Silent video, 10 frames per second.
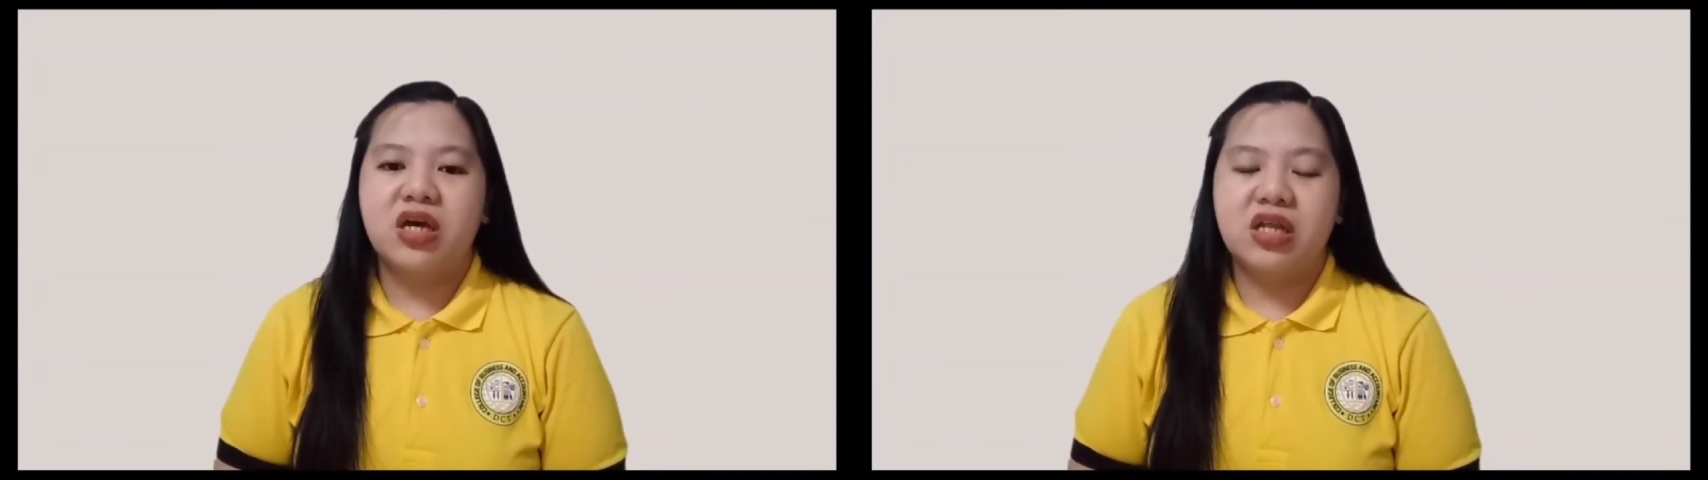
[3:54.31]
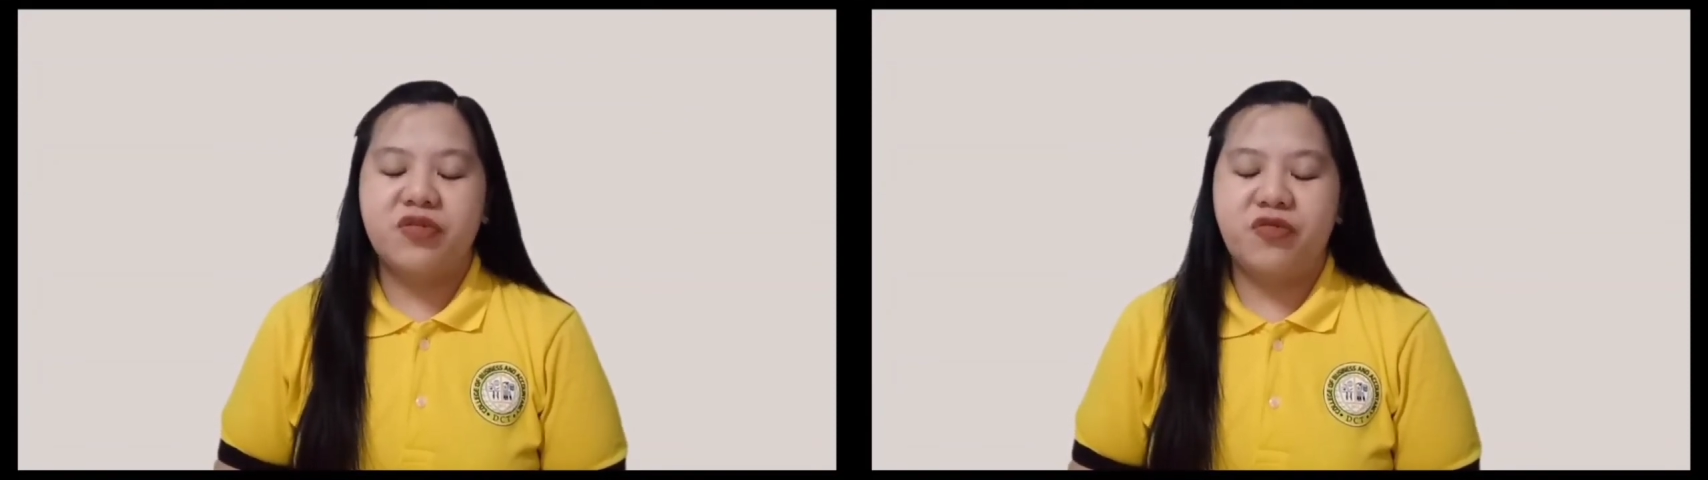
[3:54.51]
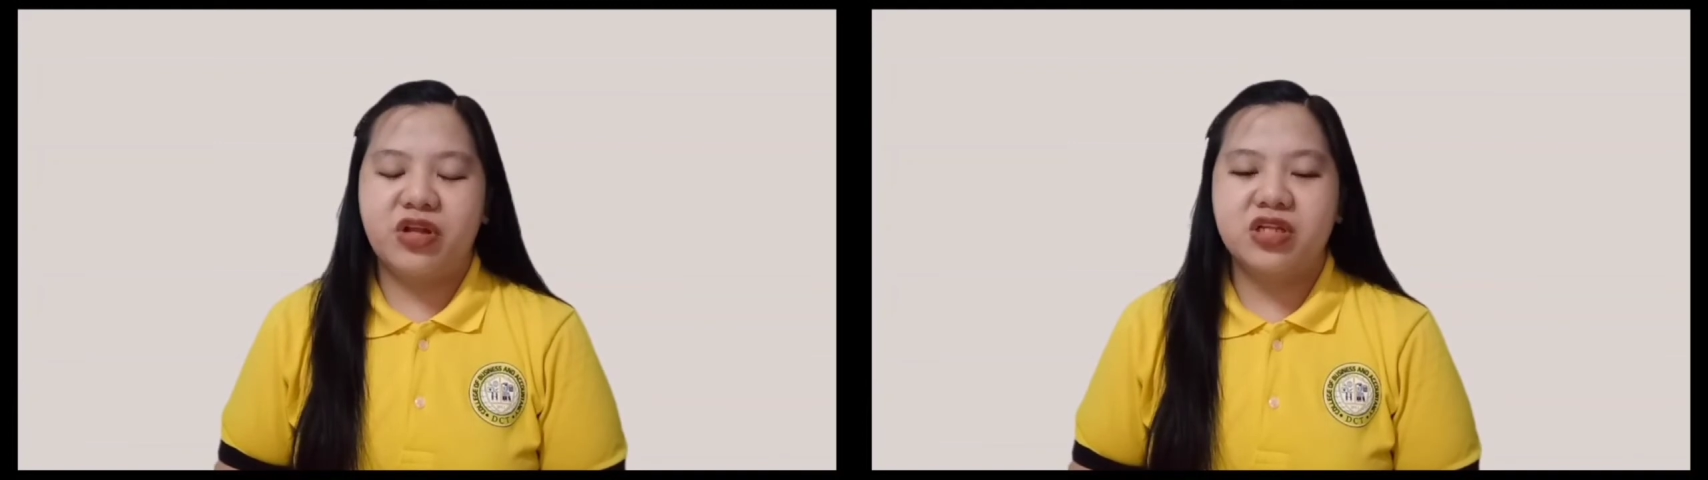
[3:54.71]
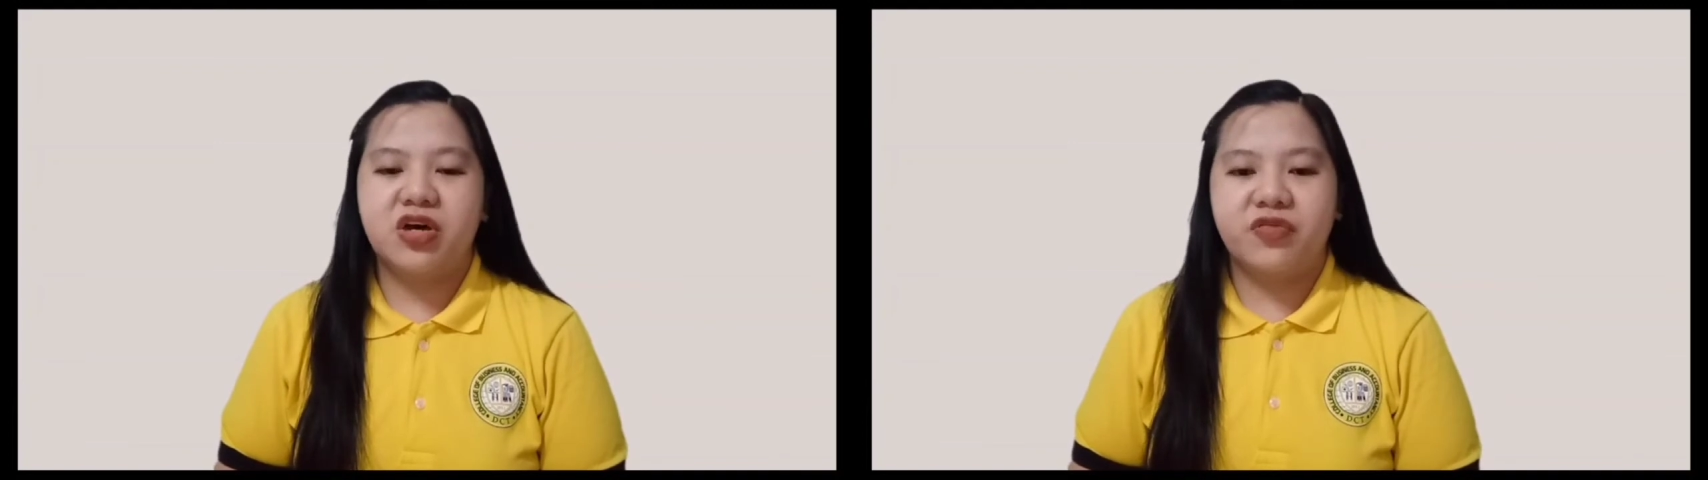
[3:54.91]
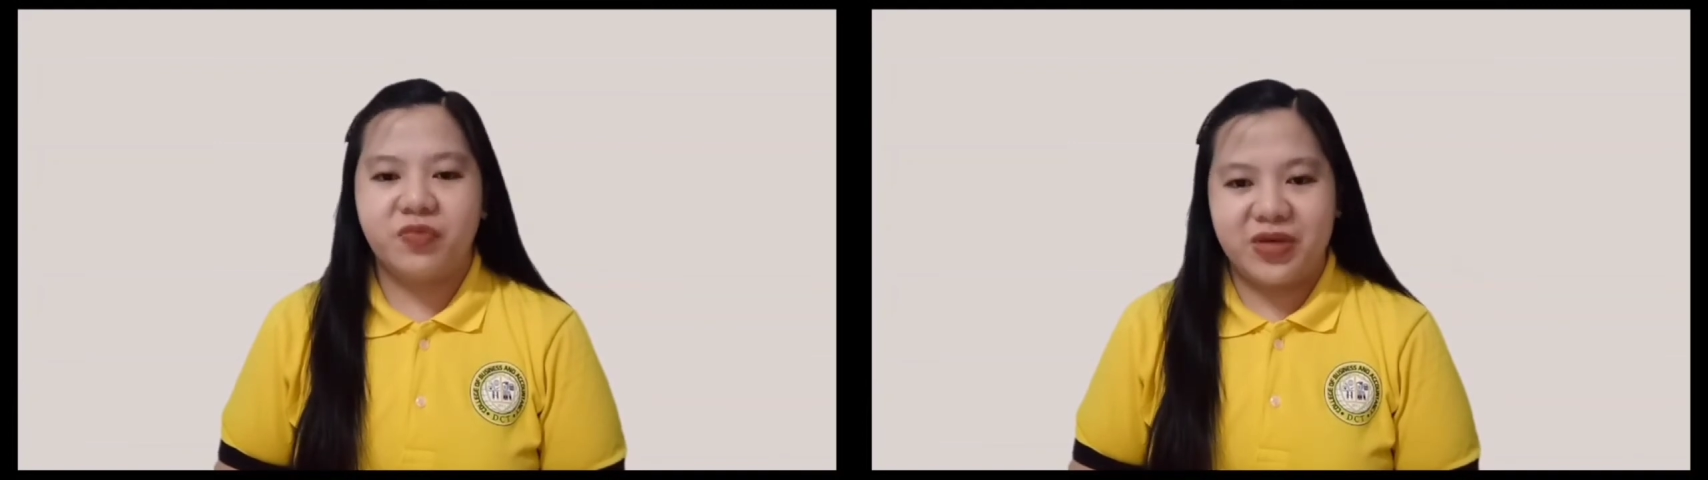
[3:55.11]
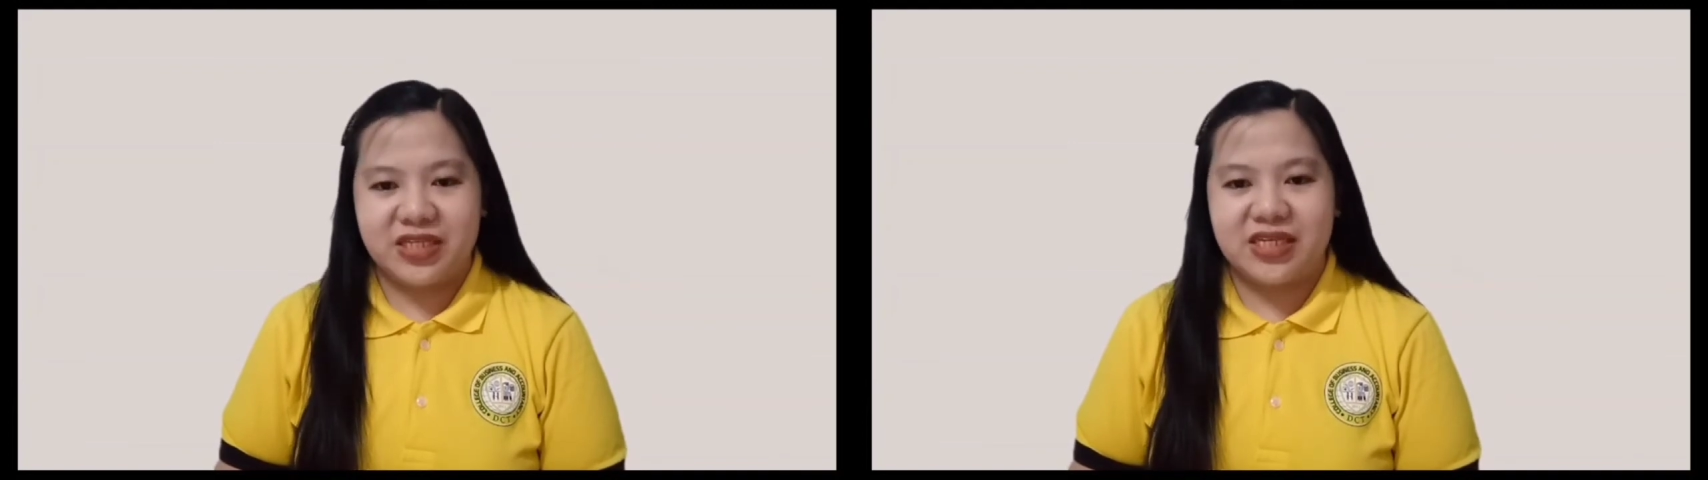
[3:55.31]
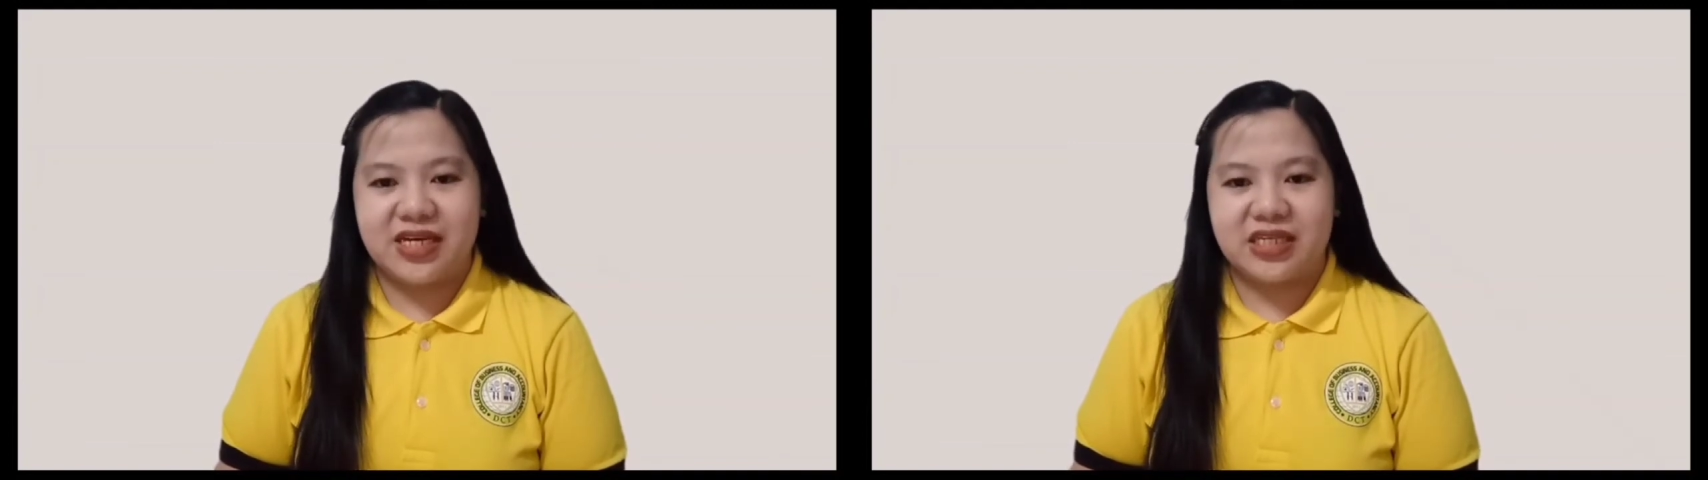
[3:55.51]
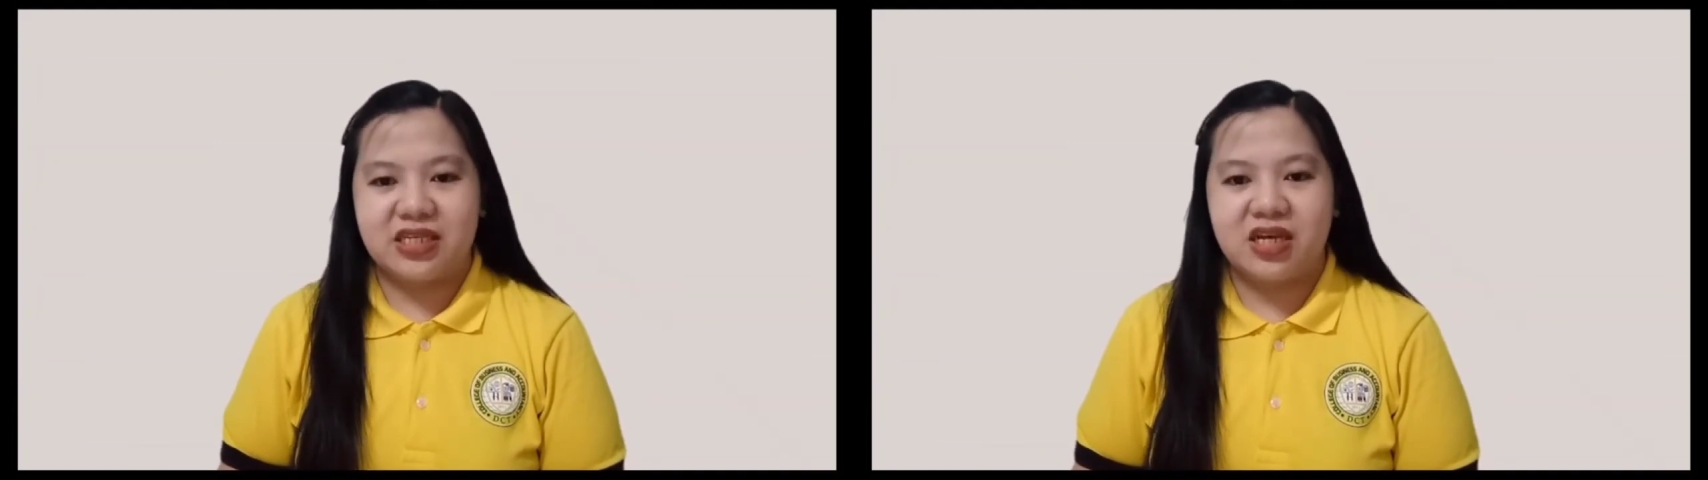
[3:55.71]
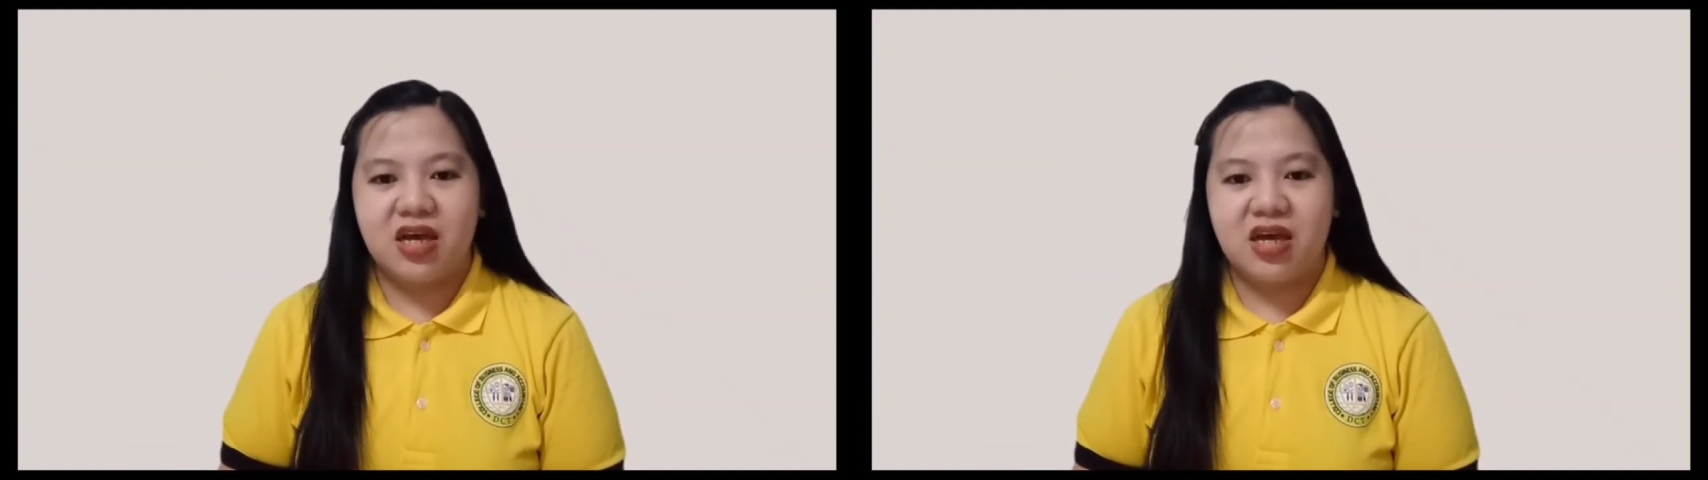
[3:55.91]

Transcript: in the field of business.